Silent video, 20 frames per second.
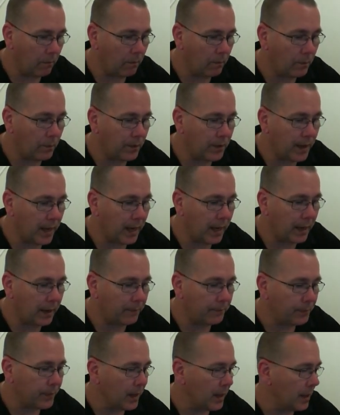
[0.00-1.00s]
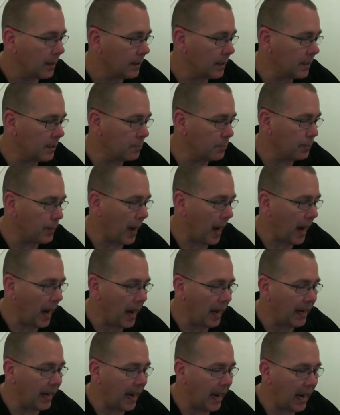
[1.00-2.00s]
there. This
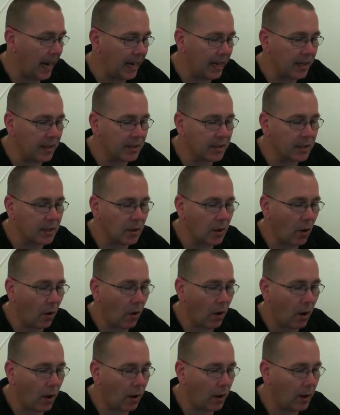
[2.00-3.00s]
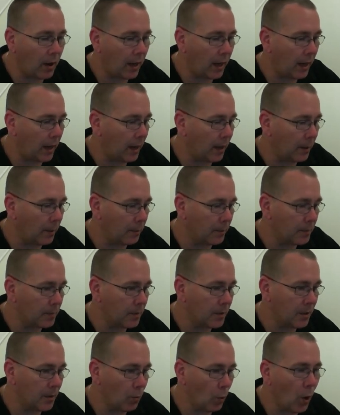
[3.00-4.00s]
part has got,
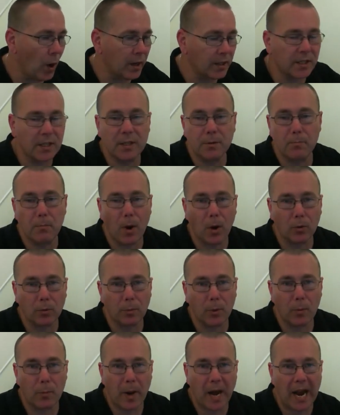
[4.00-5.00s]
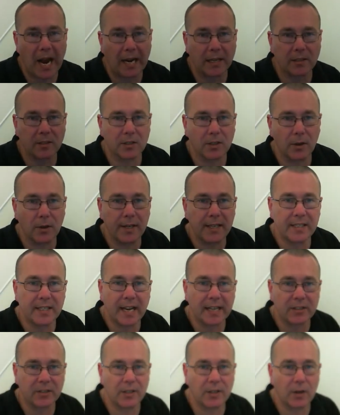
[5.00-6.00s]
works as multiple parts, so it's
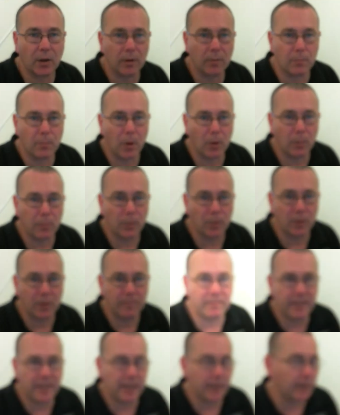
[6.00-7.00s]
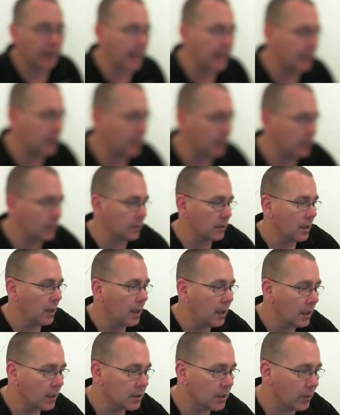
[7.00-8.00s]
actually got multiple configurations.
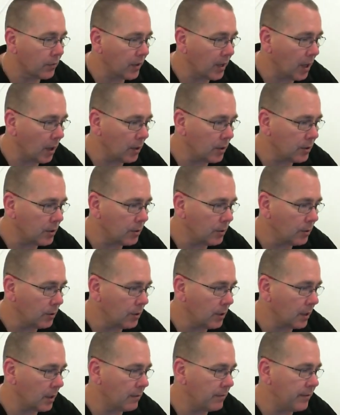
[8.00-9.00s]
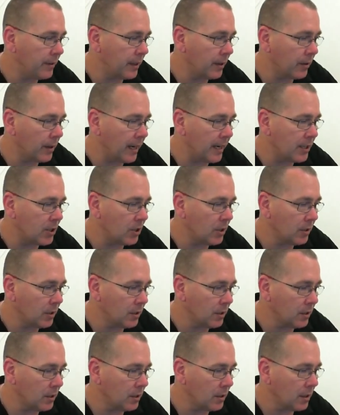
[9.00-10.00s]
So if we go to the
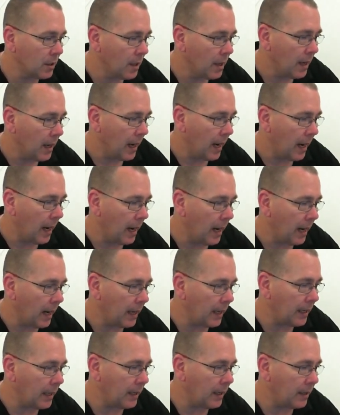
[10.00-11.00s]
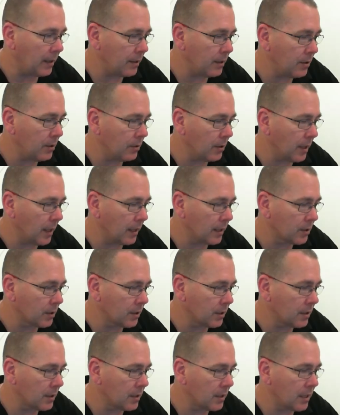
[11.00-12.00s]
configurations, here you'll
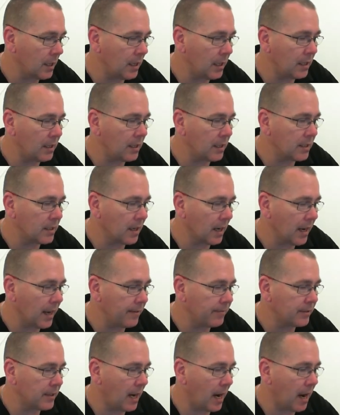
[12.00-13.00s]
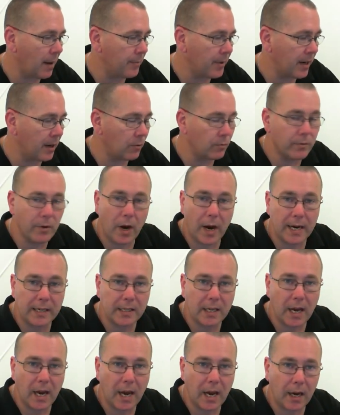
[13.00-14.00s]
actually see there's a left arm and a right
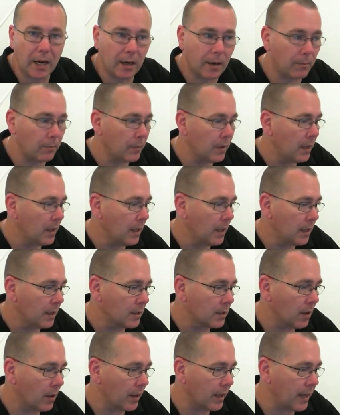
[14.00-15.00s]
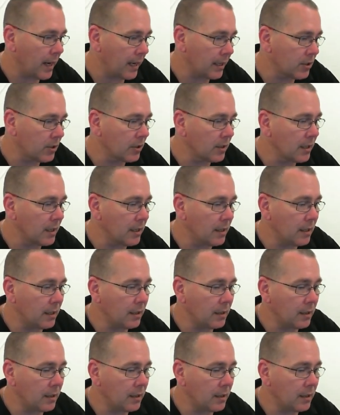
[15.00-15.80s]
arm. So I can actually